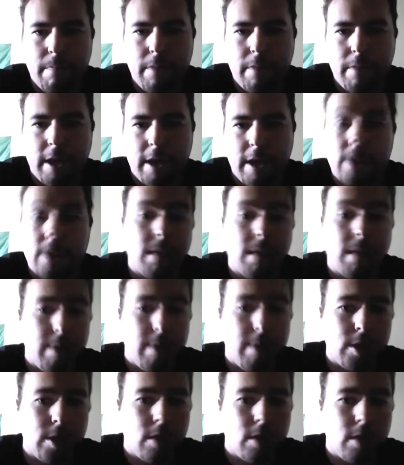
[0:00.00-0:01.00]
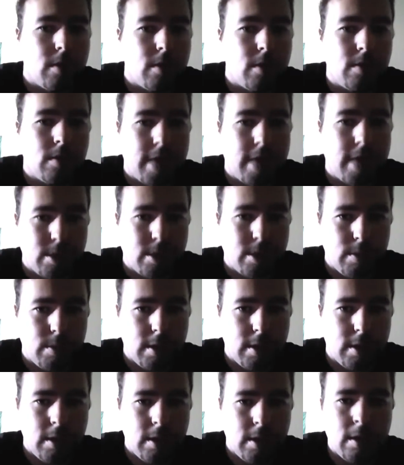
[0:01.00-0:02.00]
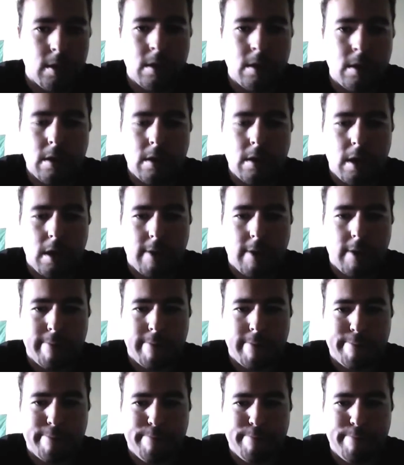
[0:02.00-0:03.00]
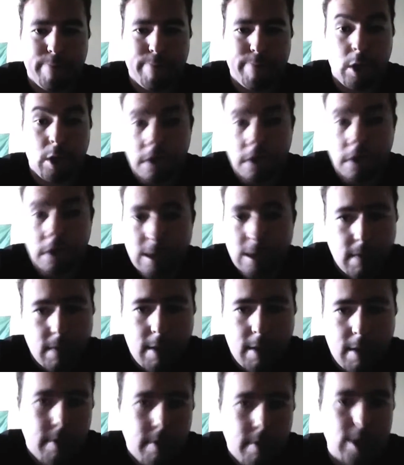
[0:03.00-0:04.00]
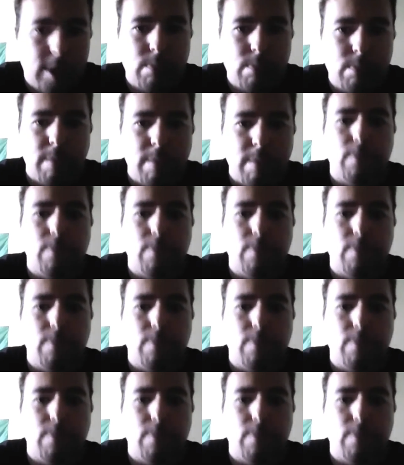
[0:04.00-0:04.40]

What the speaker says: But as I mentioned last week, on our team anyways,